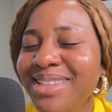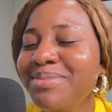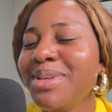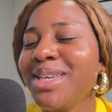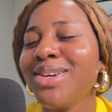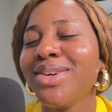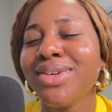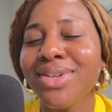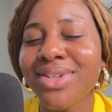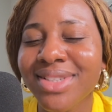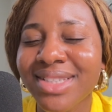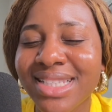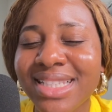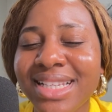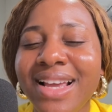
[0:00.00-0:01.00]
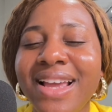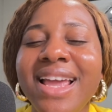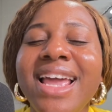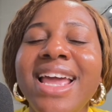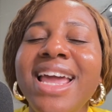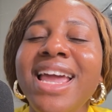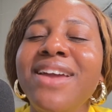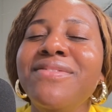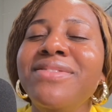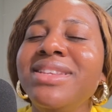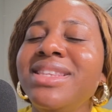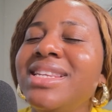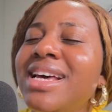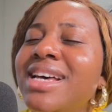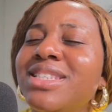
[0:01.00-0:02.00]
because
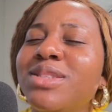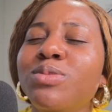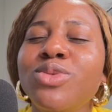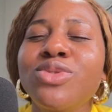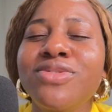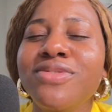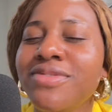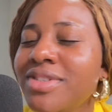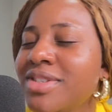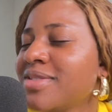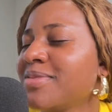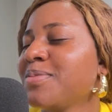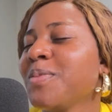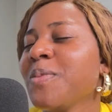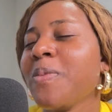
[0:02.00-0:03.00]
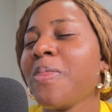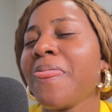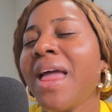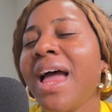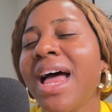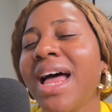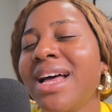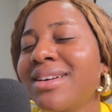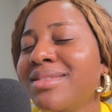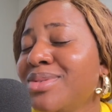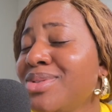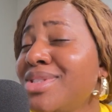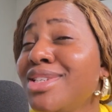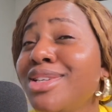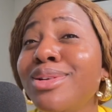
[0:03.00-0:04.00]
everything has moved.
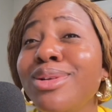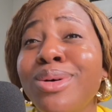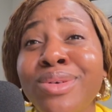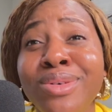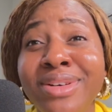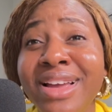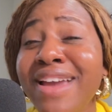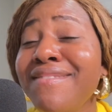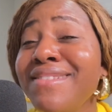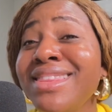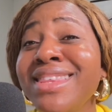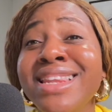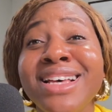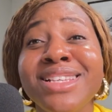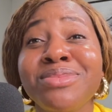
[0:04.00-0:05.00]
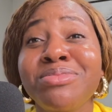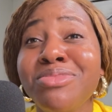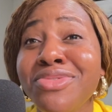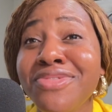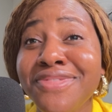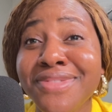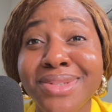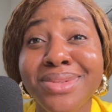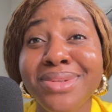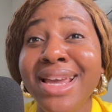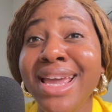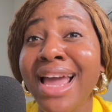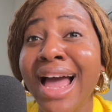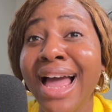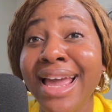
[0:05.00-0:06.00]
Otilo, everything has moved to
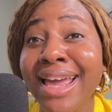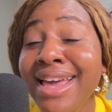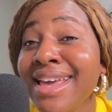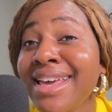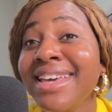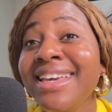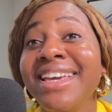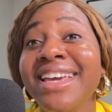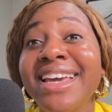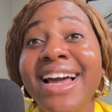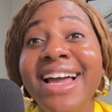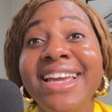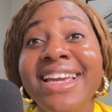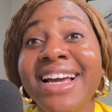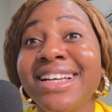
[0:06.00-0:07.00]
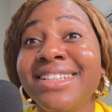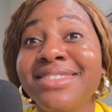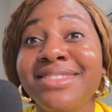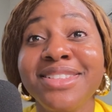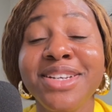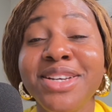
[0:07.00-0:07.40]
AI. AI can